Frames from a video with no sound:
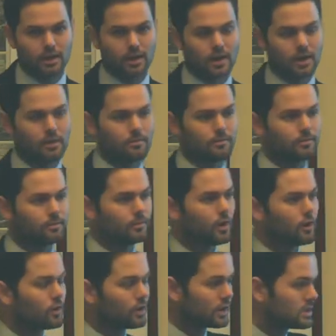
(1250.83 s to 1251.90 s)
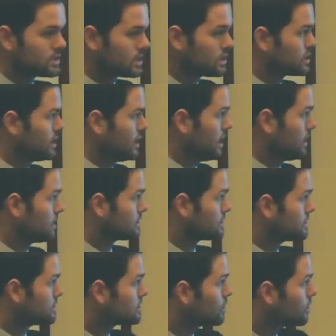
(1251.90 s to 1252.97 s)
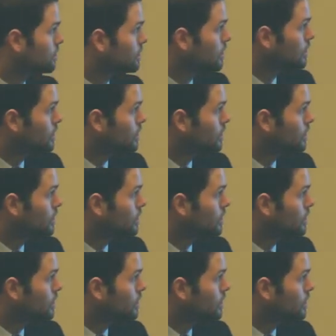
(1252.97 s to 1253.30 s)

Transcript: our organization is. And so